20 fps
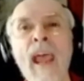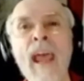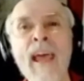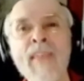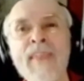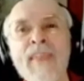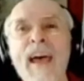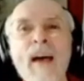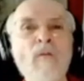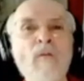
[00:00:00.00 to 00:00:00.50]

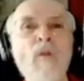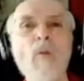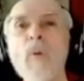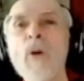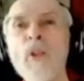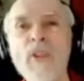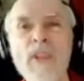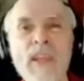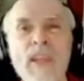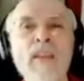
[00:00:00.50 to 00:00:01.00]
and that will
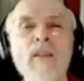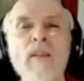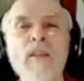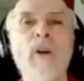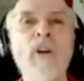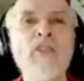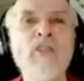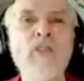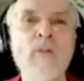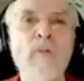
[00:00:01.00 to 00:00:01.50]
pull the other
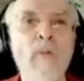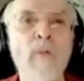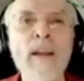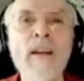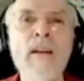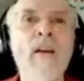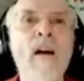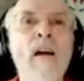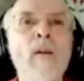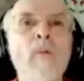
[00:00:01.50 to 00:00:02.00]
person
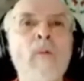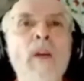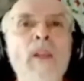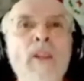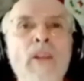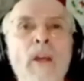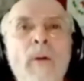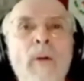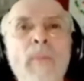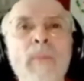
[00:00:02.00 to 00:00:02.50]
right along
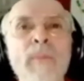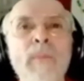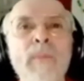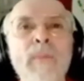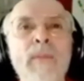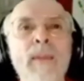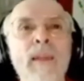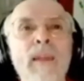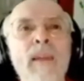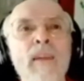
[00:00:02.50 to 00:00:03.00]
with you.
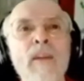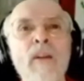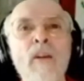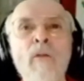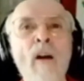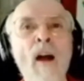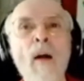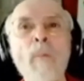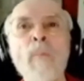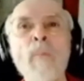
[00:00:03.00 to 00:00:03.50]

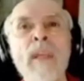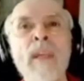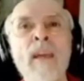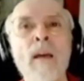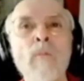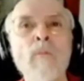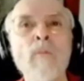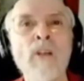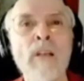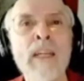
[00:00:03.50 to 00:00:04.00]
Your arm
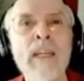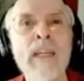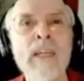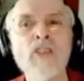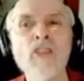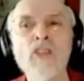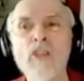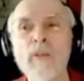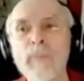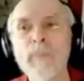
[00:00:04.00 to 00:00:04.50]
becomes a
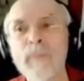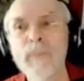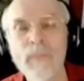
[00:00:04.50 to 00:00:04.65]
leash.